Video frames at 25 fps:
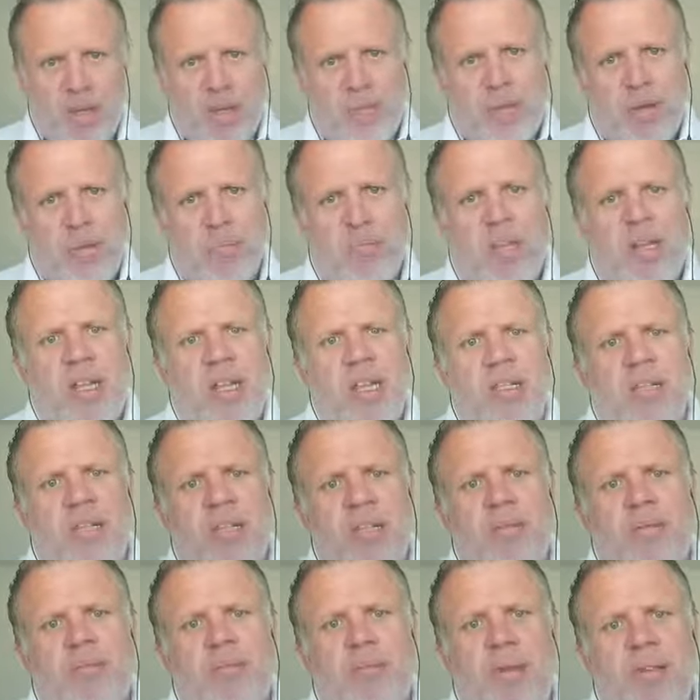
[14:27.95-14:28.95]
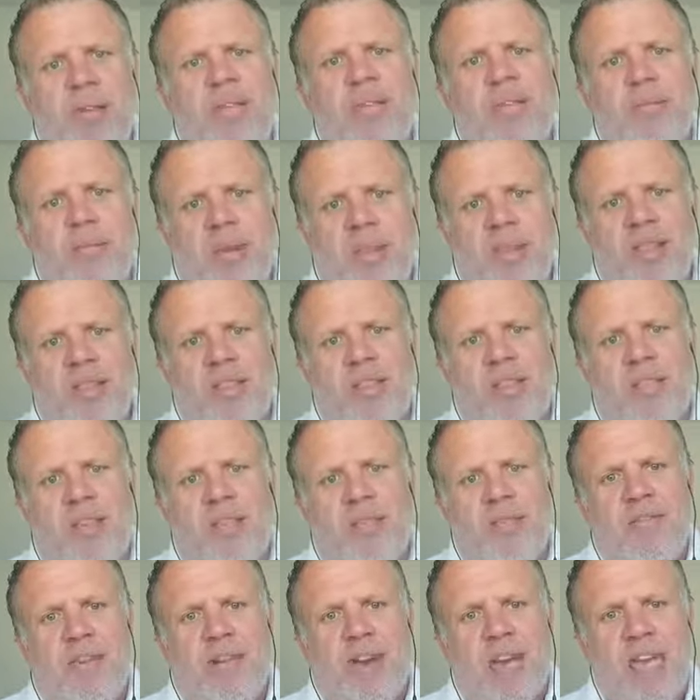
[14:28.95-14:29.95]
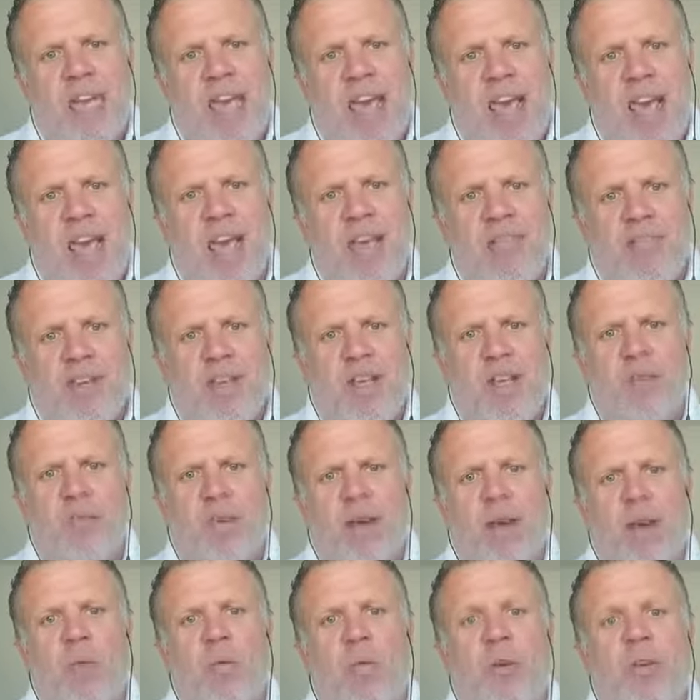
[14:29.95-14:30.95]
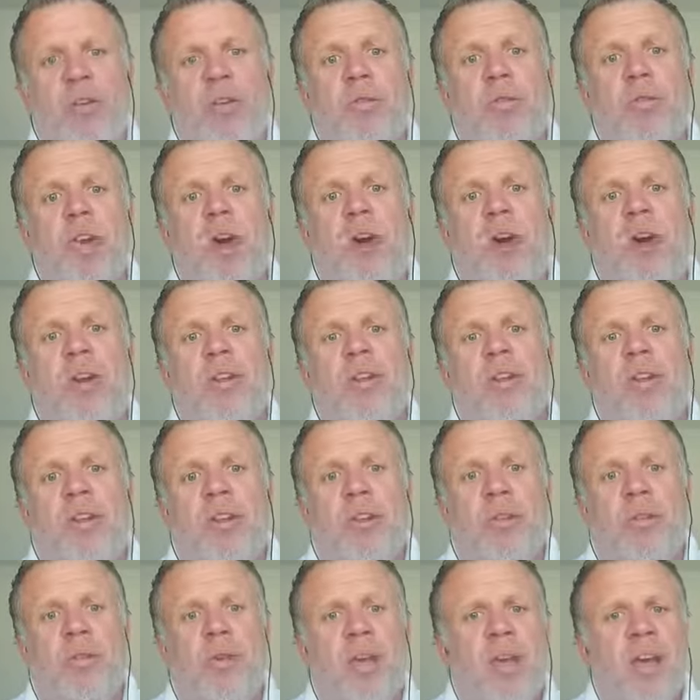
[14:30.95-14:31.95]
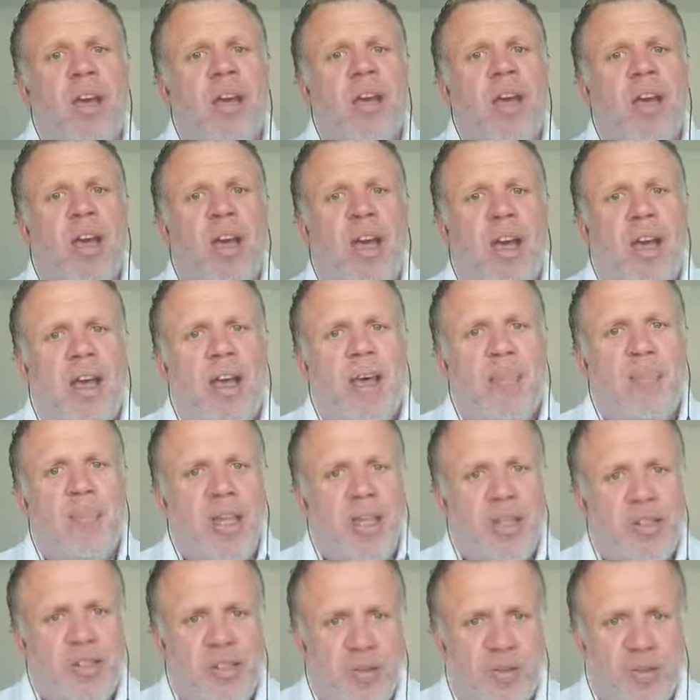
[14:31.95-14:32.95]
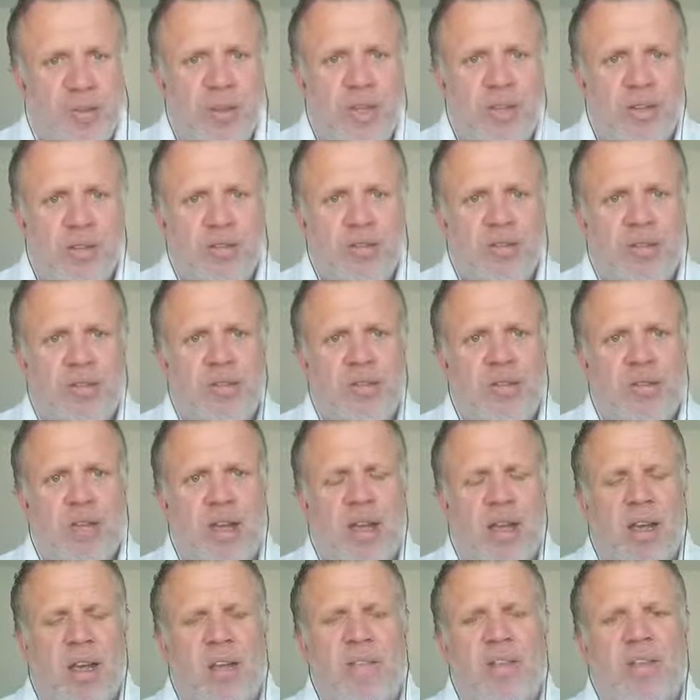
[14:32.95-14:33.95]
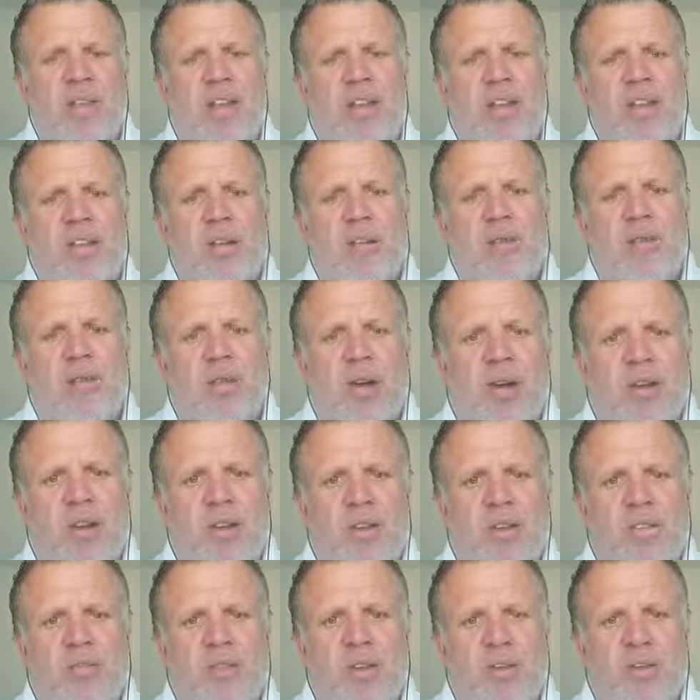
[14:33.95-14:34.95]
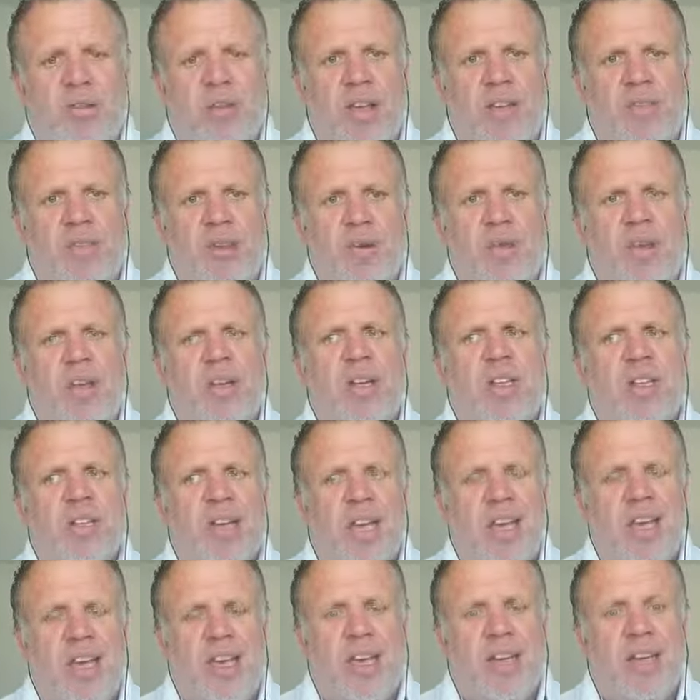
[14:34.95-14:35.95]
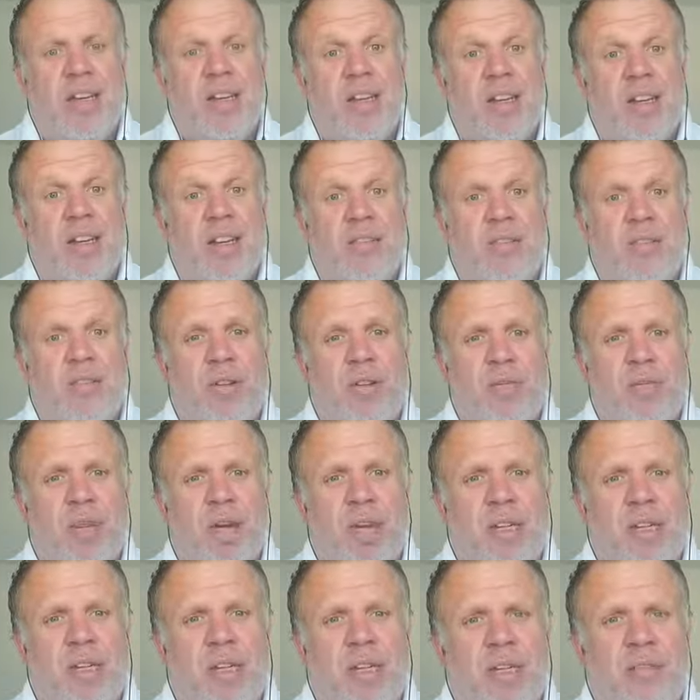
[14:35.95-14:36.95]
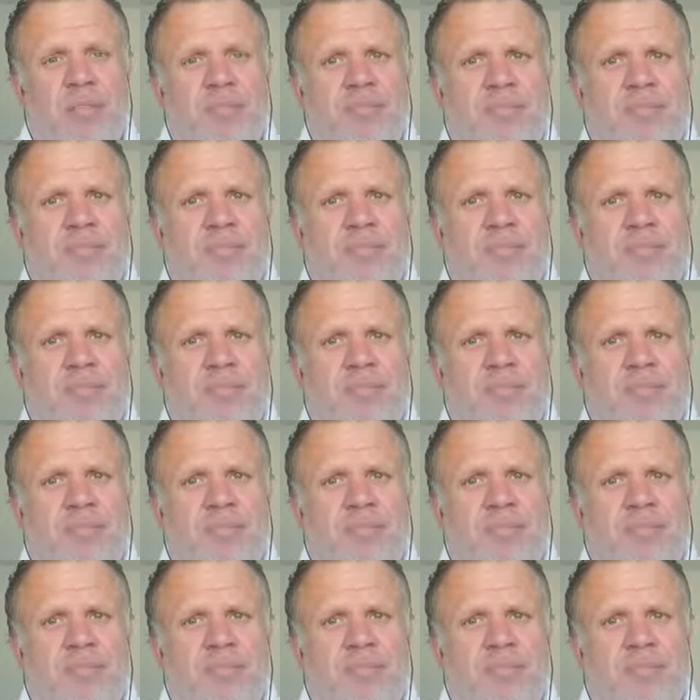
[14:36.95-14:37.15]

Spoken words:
But please think very carefully about what you can't do because it will affect your brand if you undertake it and deliver it badly.